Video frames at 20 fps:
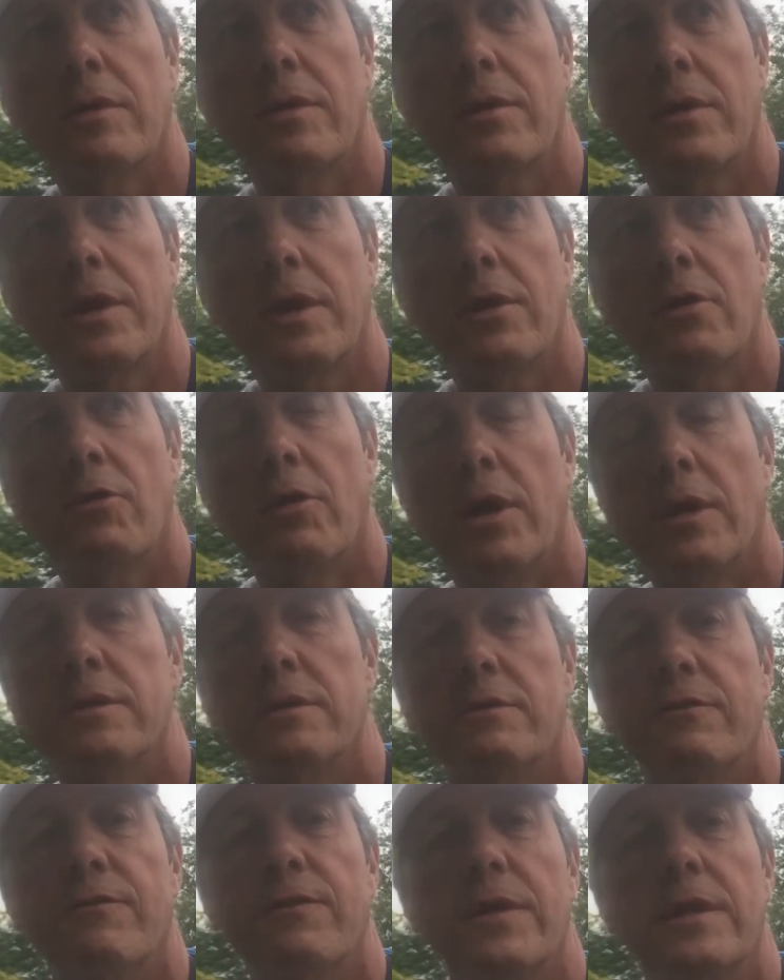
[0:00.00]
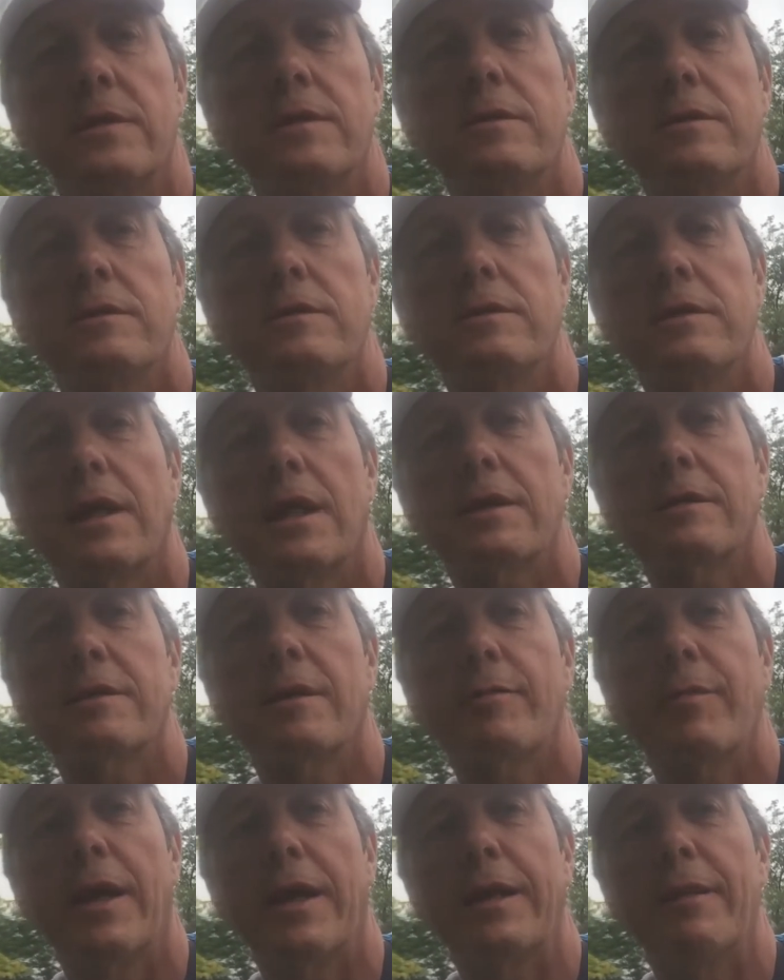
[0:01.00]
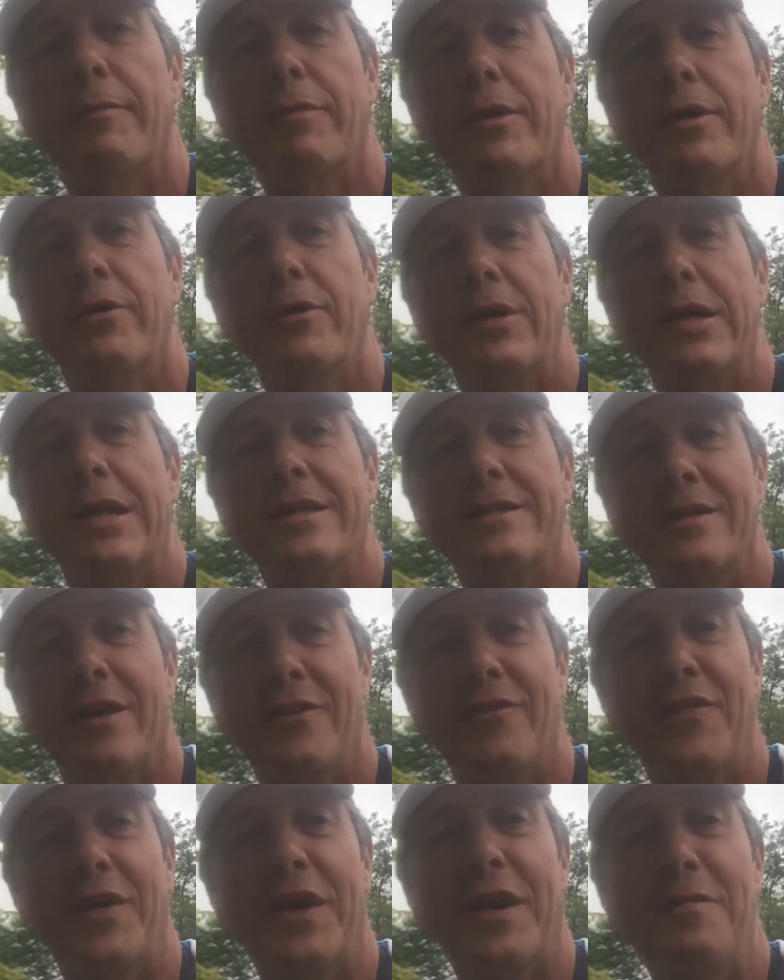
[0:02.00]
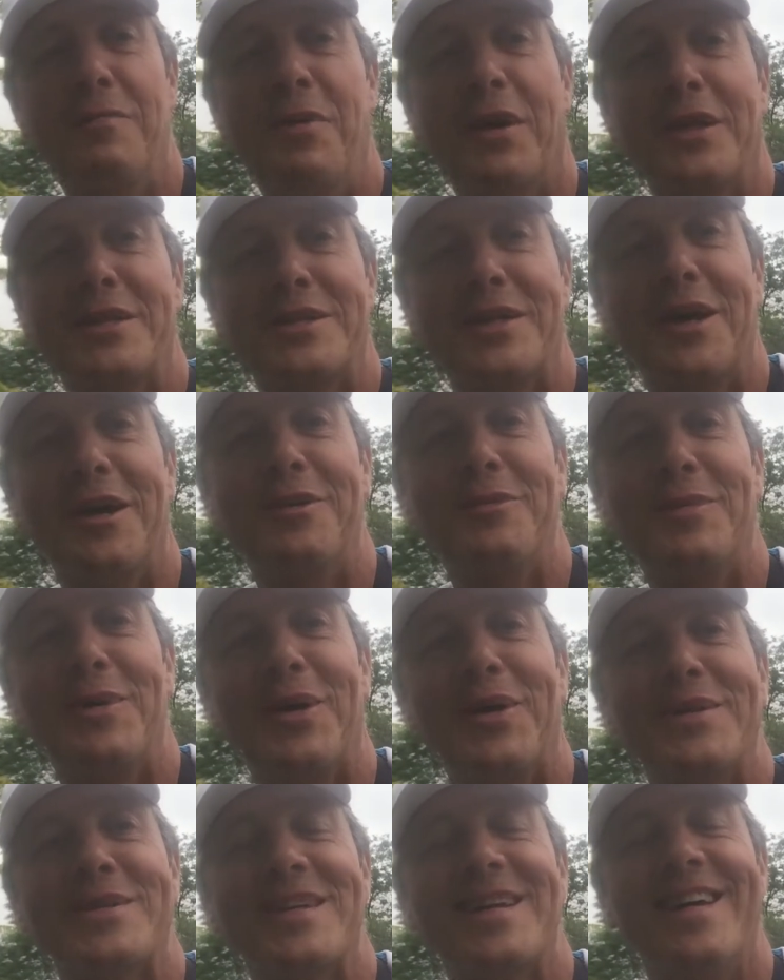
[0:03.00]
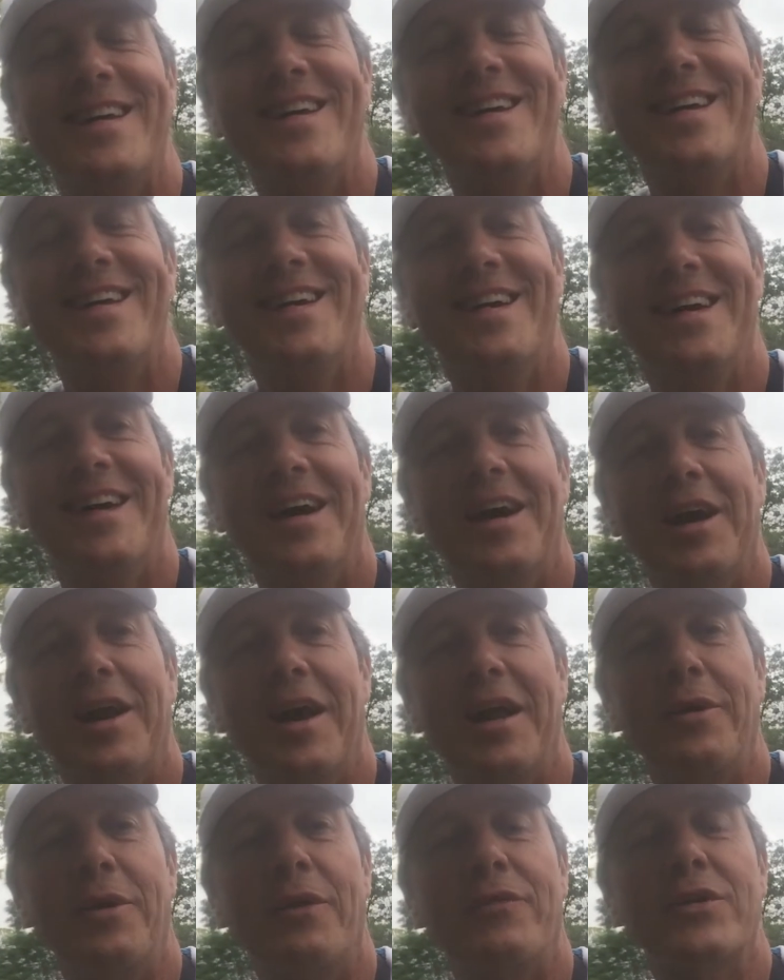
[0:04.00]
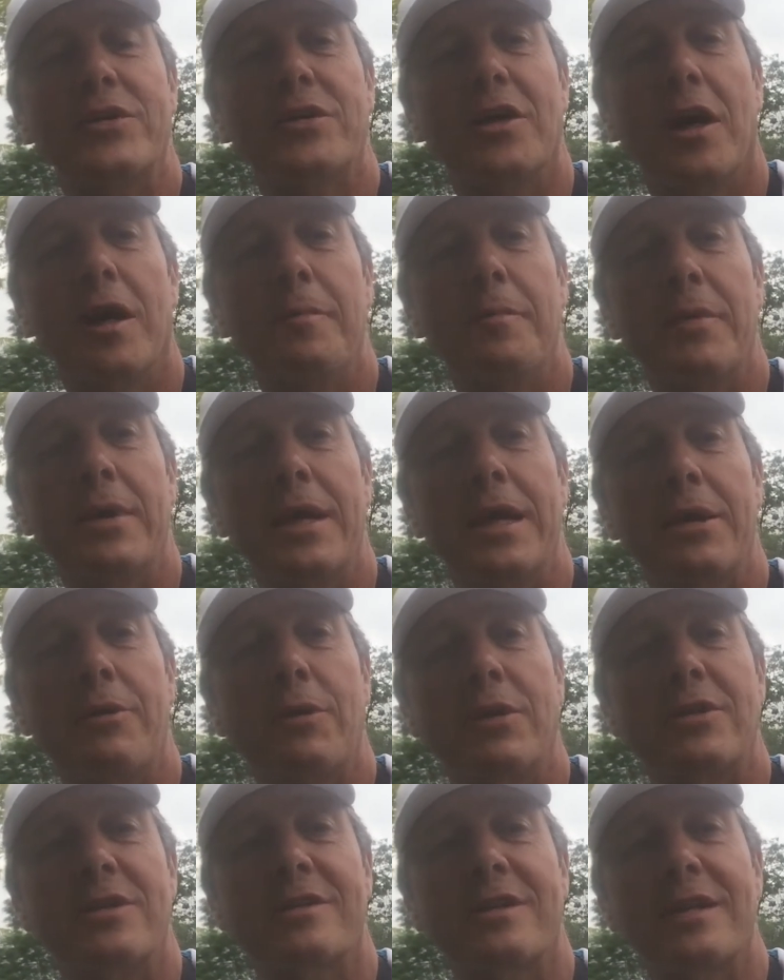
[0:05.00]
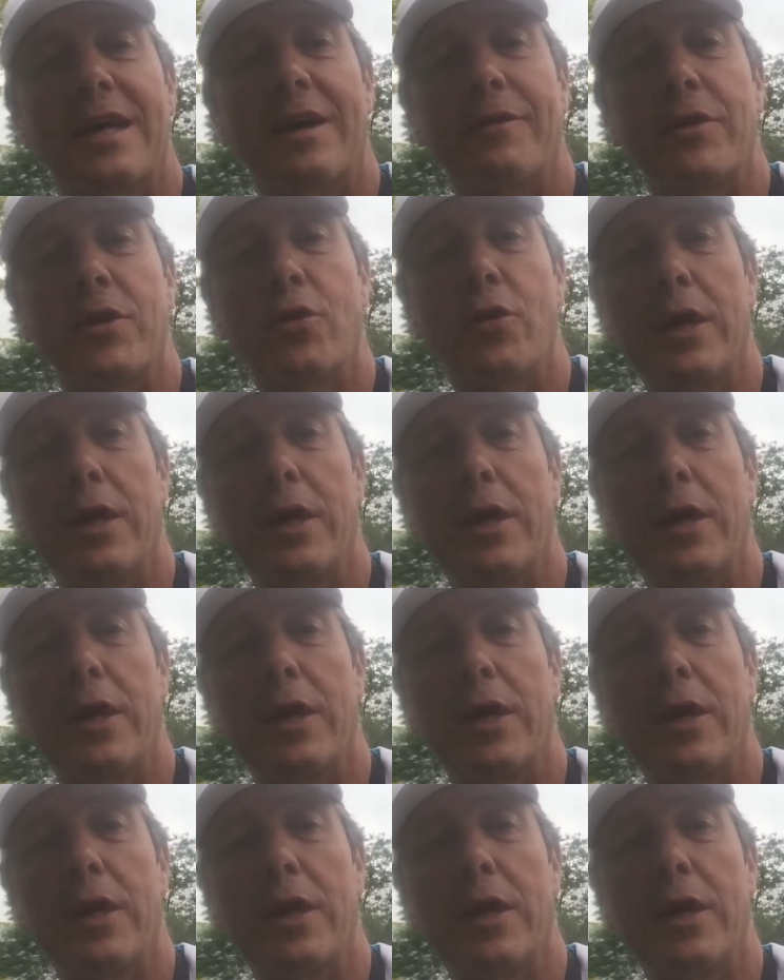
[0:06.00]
looking quite as fit as Exoplanet Blue, at least I very much hope not. Anyway, for the time being, we're just going to have a